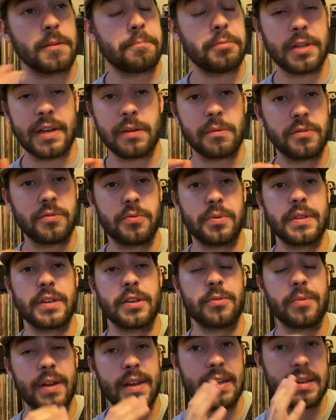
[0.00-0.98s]
playing was really
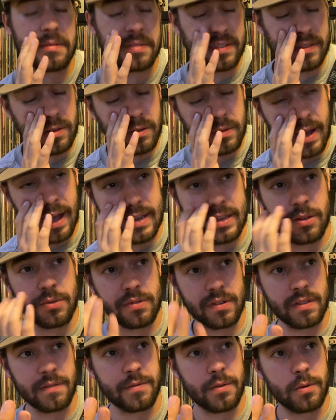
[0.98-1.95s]
great. Still not huge
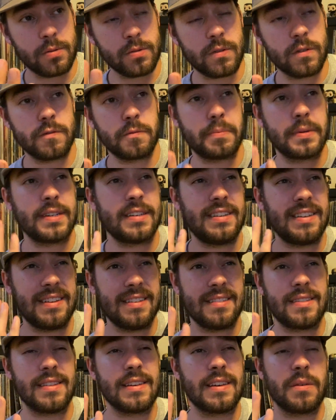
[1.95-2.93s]
on the vocals, but
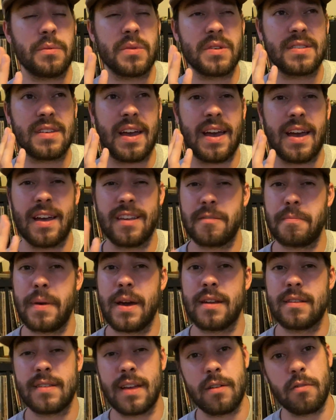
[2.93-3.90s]
didn't think it was as
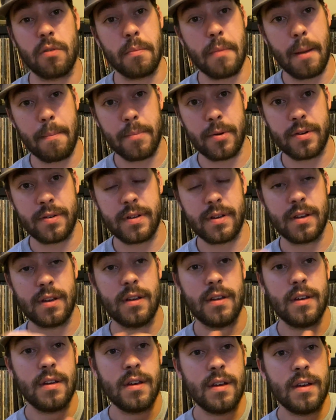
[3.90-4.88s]
bad as I remembered.
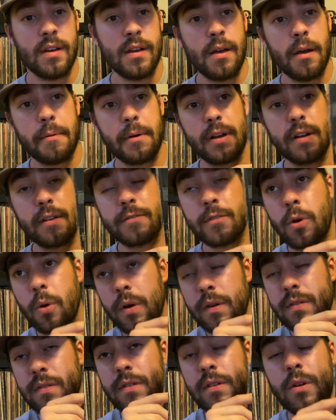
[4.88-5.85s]
But of
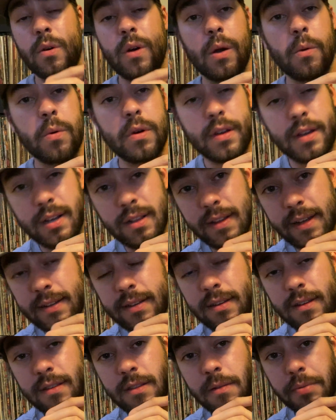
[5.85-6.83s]
course, you know, I want to
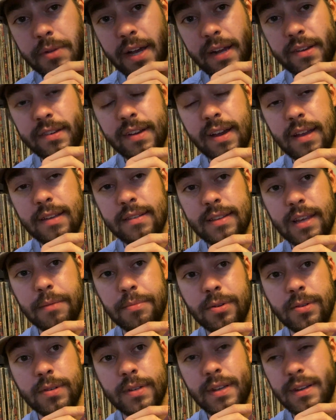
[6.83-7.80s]
collect the Black Jazz
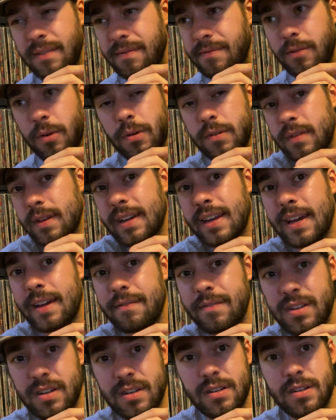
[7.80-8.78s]
label, and of course I gotta
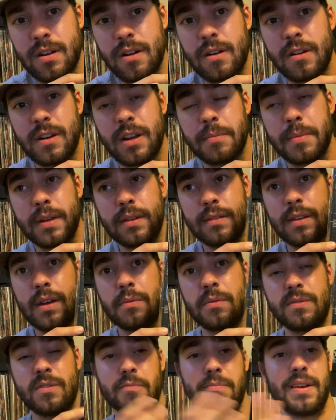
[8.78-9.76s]
have Doug Karn. I mean, that
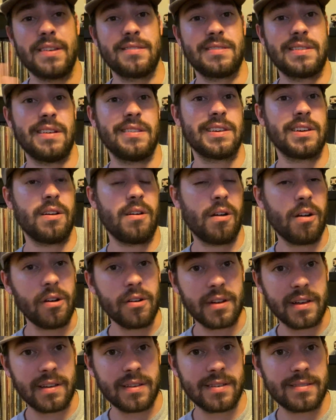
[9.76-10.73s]
was their best-selling
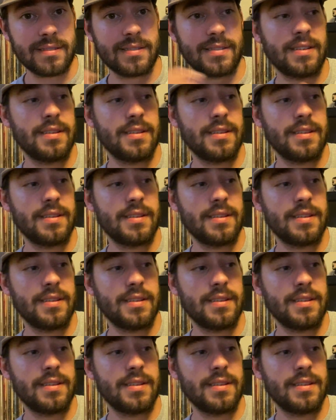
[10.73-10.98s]
artist.